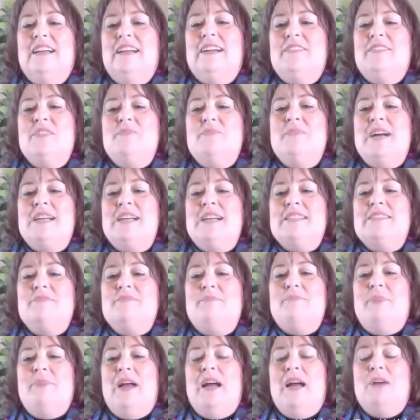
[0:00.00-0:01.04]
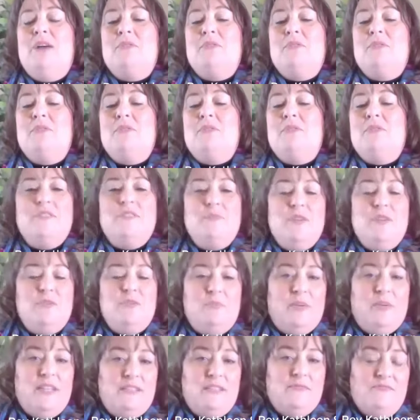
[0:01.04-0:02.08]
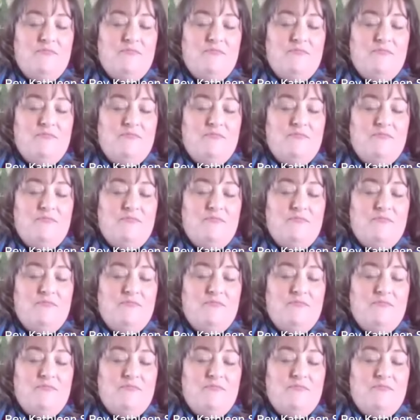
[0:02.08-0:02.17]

the massive power of the mute button.